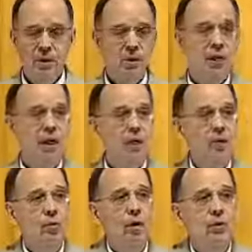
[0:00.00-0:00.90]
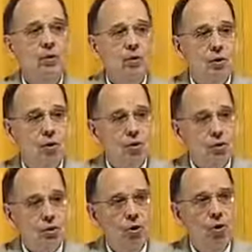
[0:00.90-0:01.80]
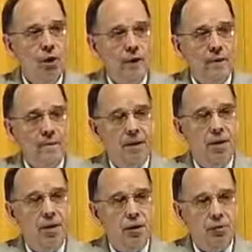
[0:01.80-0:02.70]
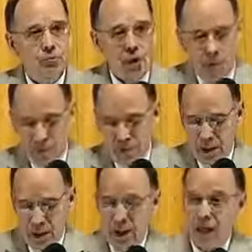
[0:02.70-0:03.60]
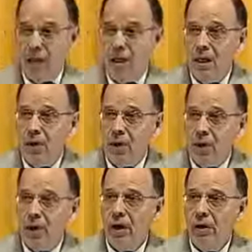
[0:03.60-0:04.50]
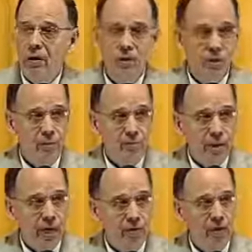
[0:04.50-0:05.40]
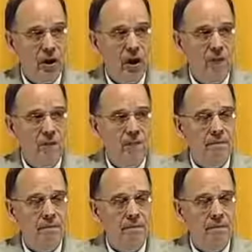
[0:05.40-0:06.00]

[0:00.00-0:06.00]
Satan wants to destroy and disrupt and derail the plan of God